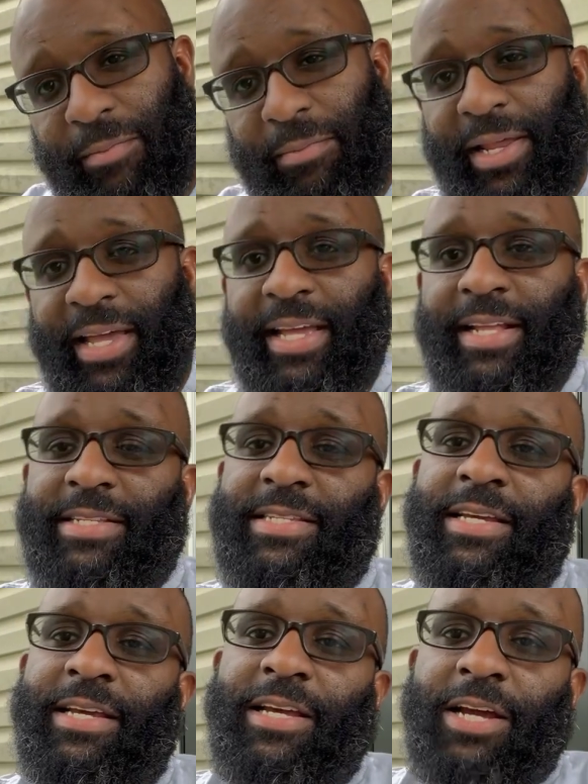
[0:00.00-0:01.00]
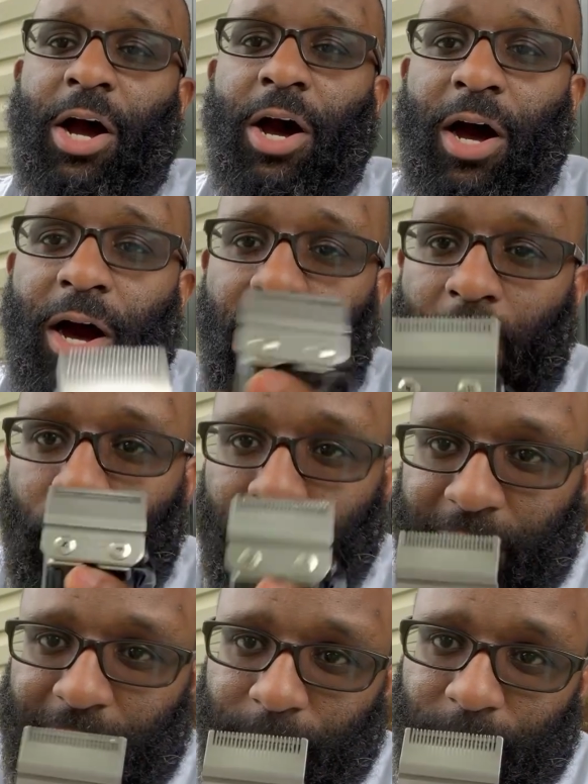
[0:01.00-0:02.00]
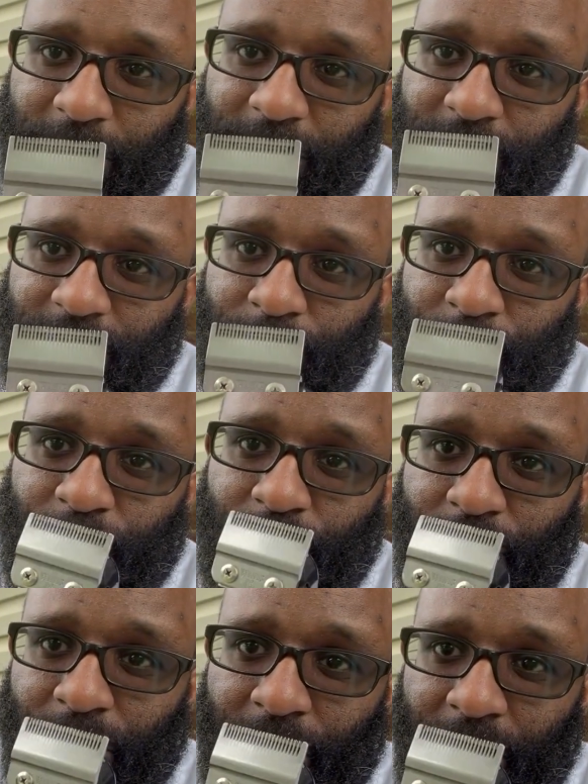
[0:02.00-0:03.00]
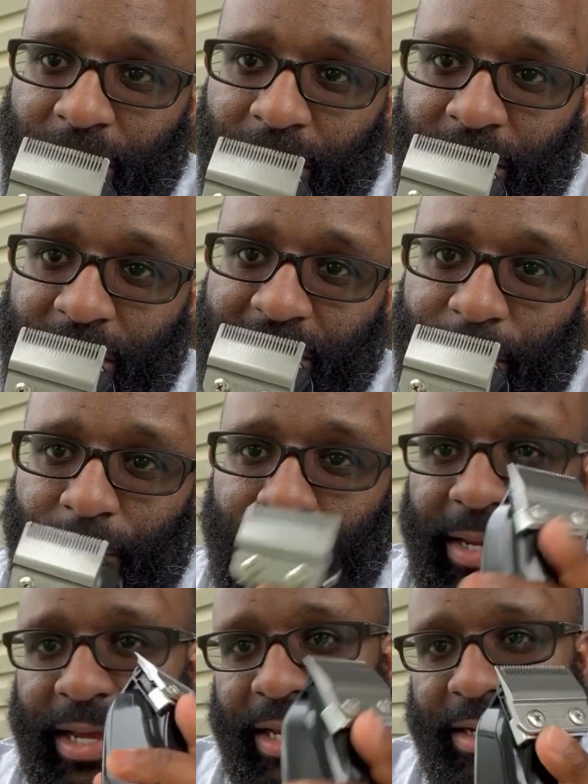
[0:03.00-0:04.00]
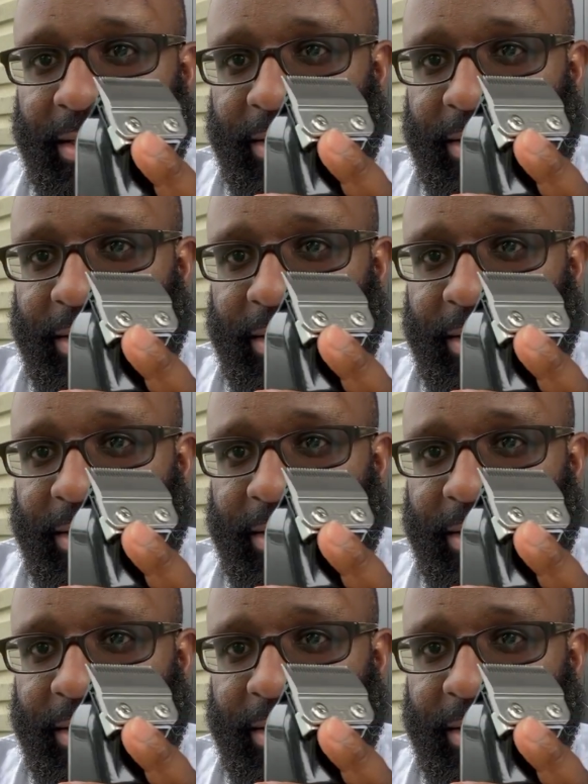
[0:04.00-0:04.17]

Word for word: blades on the clippers. Taper blade,